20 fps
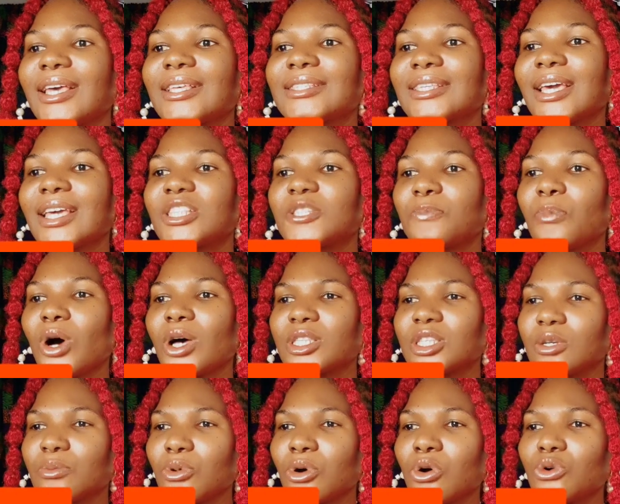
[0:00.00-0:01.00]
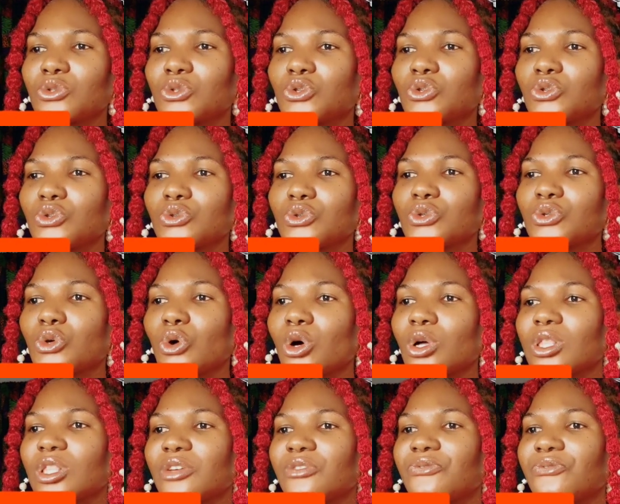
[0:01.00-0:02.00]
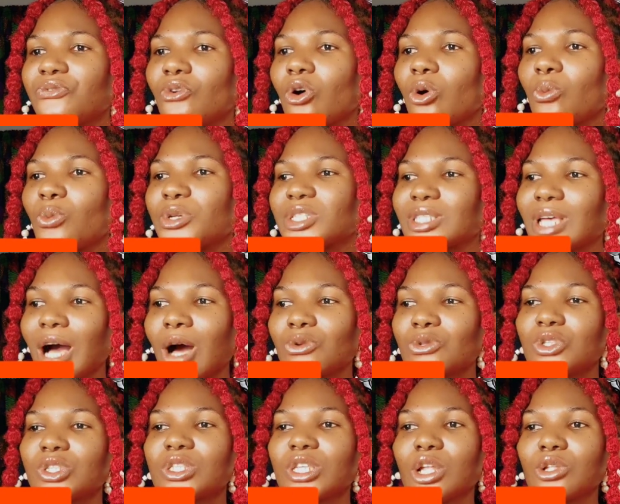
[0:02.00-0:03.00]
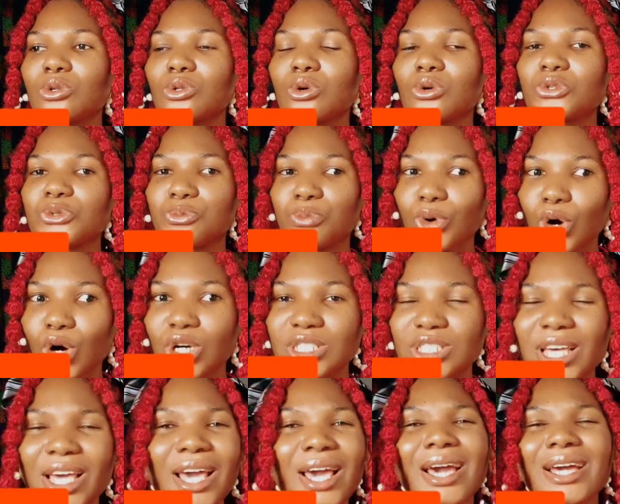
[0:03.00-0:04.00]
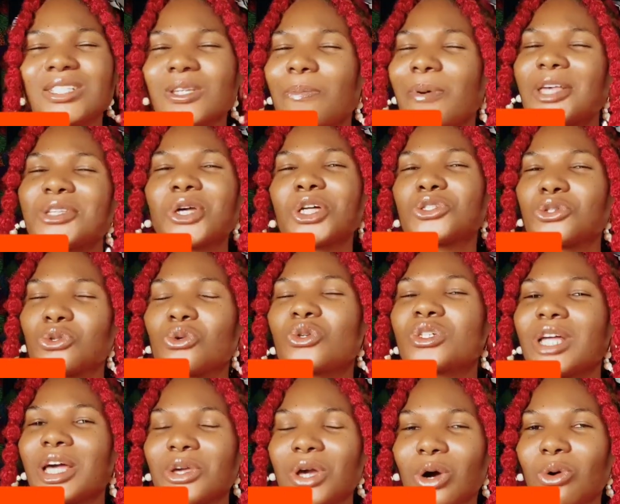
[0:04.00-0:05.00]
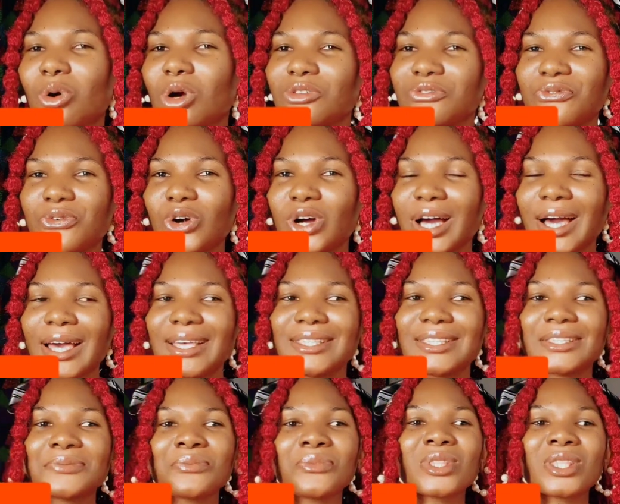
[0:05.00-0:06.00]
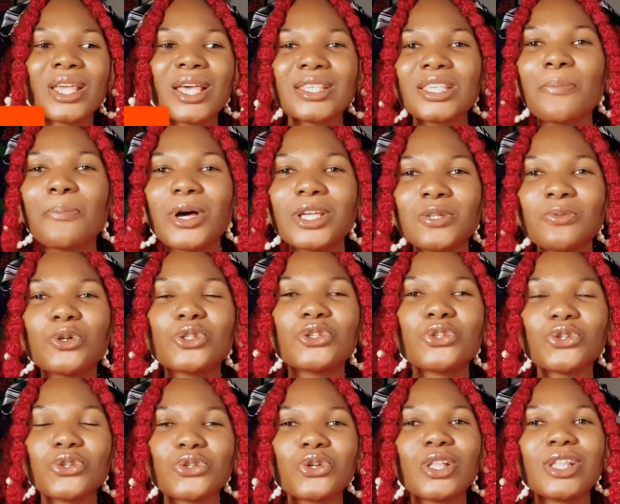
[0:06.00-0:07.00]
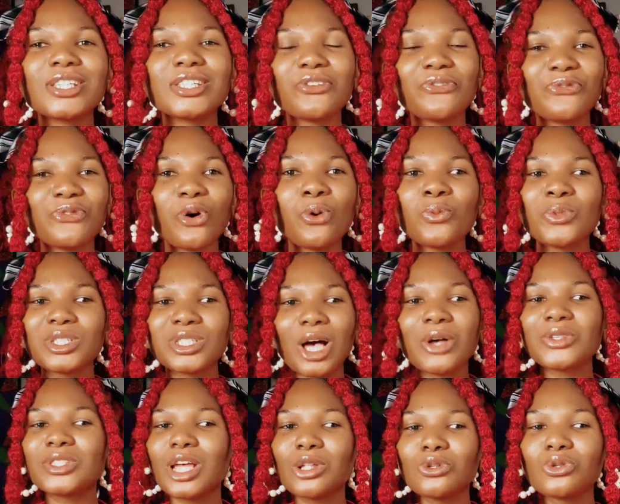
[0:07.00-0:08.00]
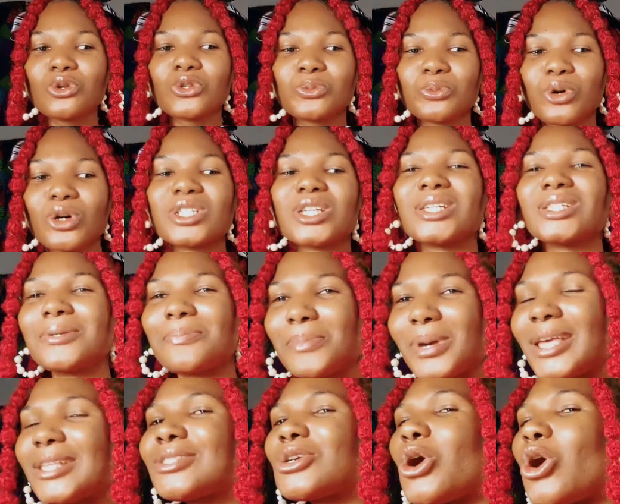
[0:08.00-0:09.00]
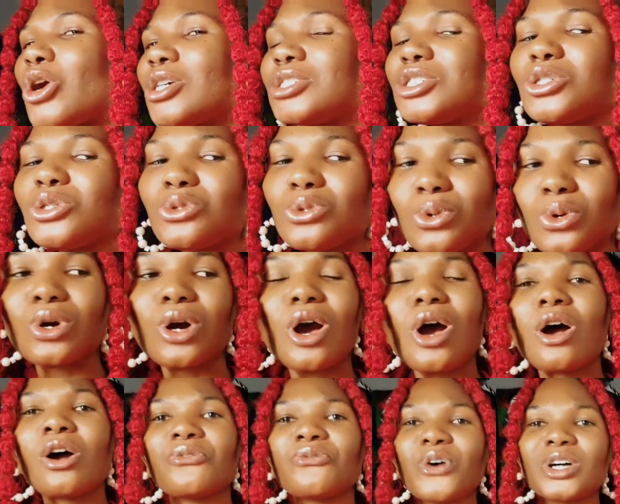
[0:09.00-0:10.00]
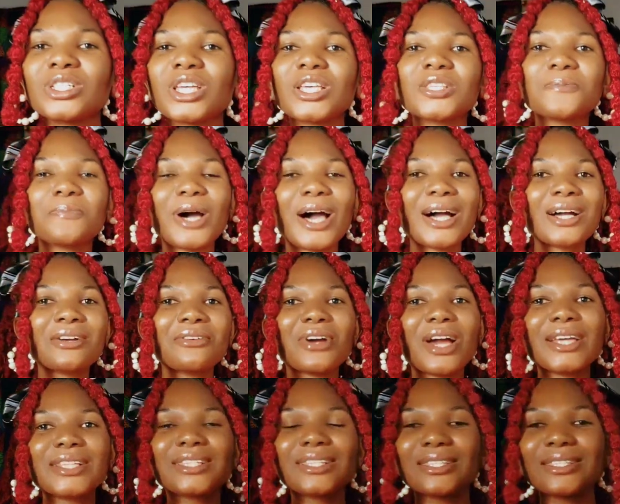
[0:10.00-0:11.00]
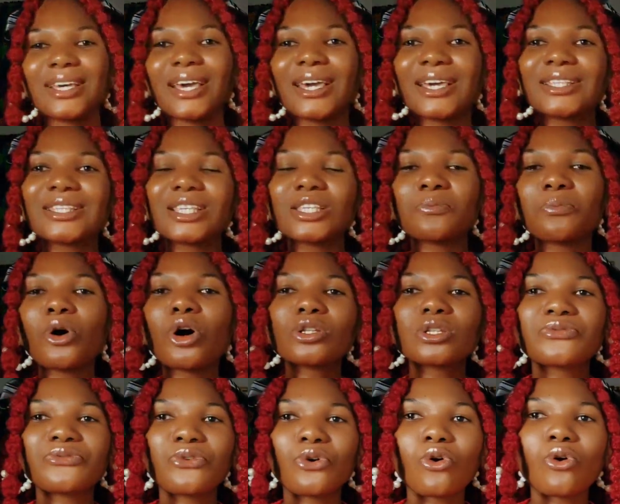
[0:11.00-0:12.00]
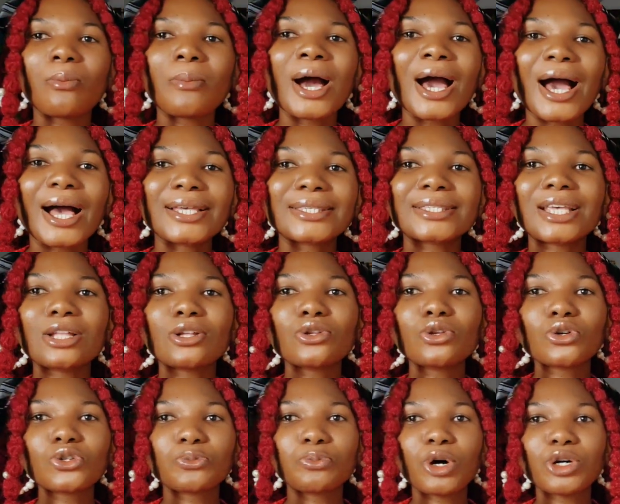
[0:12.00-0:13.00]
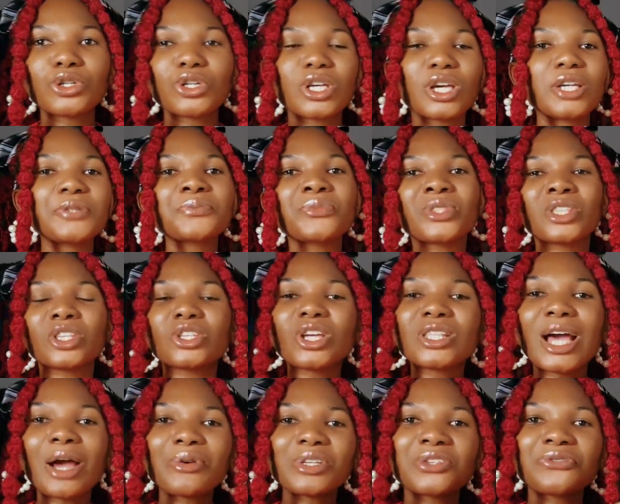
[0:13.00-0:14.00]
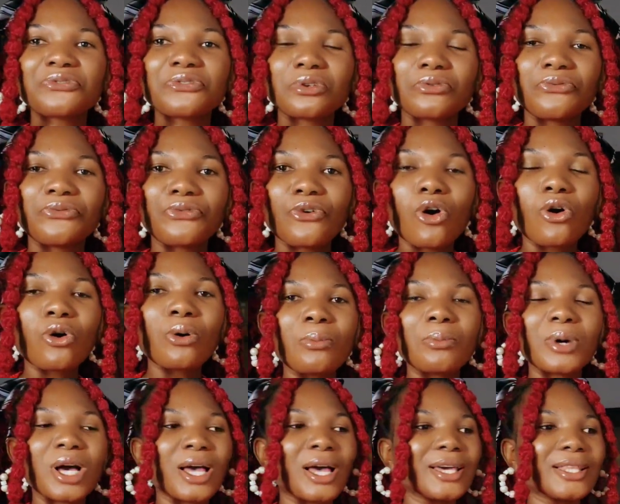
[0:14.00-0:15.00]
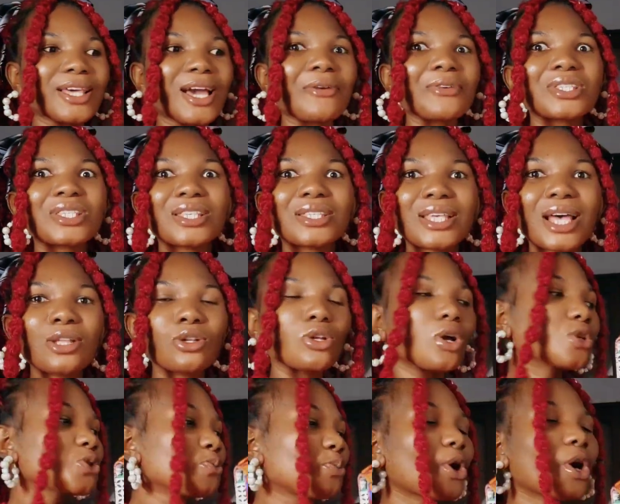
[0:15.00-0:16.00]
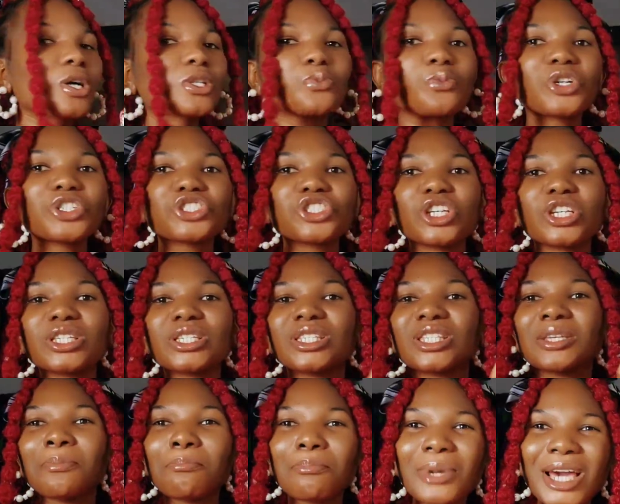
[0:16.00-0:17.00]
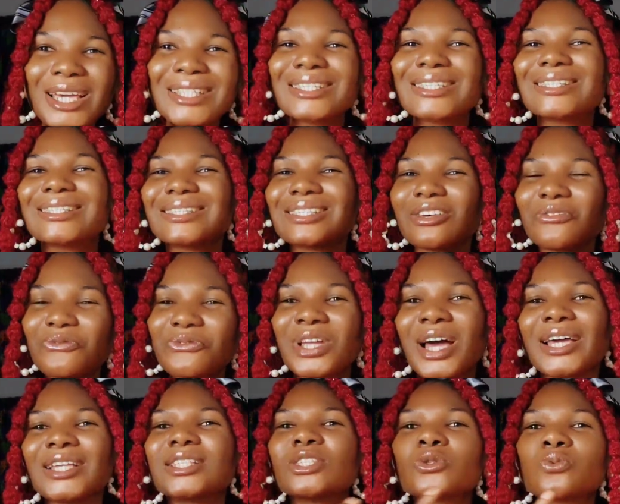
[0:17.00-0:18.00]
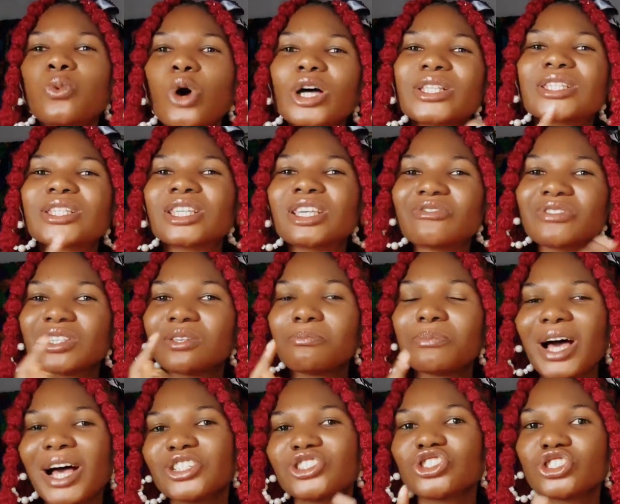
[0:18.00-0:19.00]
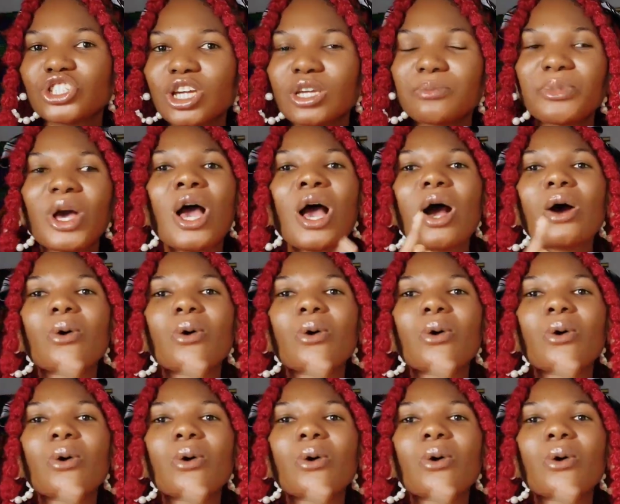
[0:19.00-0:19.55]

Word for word: is it possible to use only foam without cellulose board? It depends on the look that you're going for, guys. Is it possible to use only the foam without cellulose board? It depends on the look. For this bag right here, it is both foam and cellulose board. Okay, so there is foam, there is the cellulose board, which is the main stiffener. It is what gives the bag shape,